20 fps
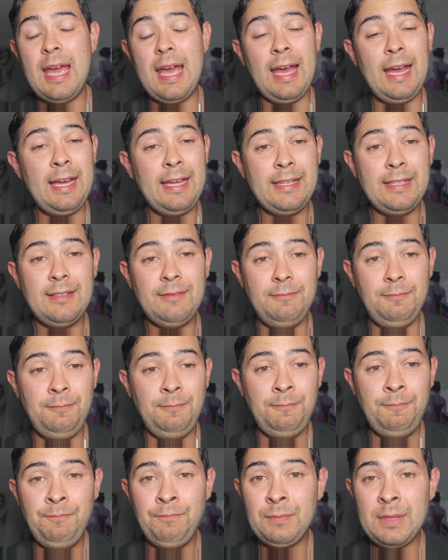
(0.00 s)
and
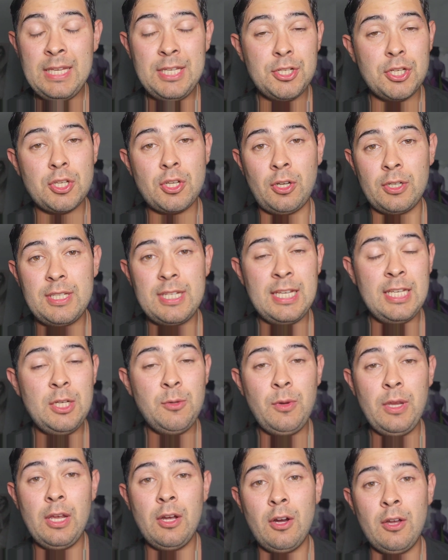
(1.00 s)
he's just
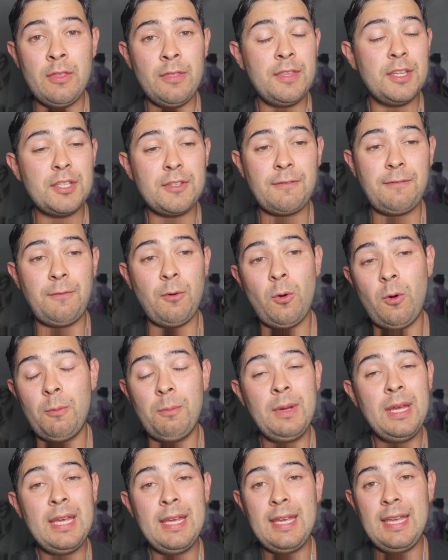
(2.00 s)
continuing on this
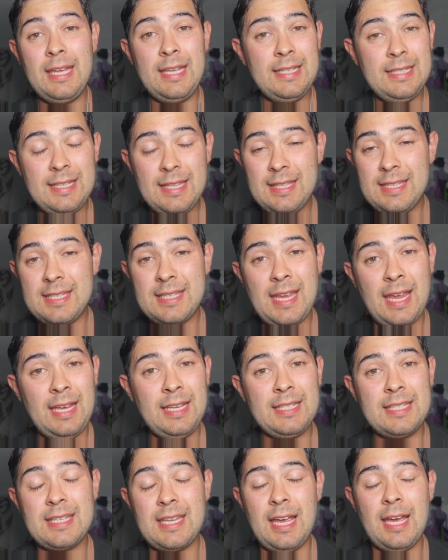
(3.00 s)
form into the
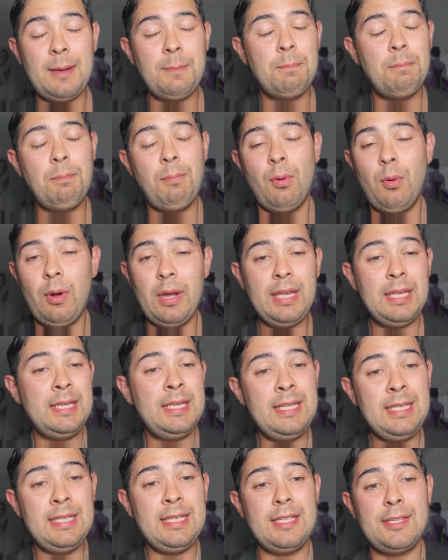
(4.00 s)
Saints, and boy,
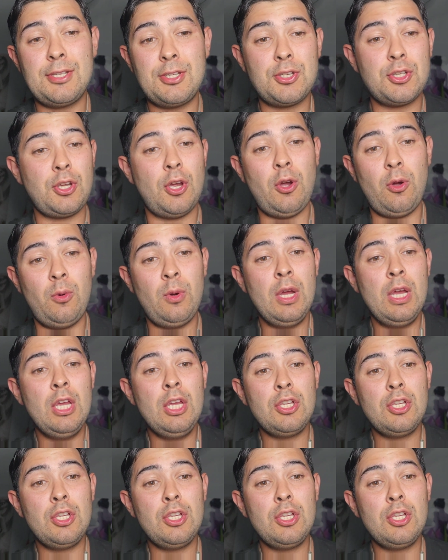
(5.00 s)
he is so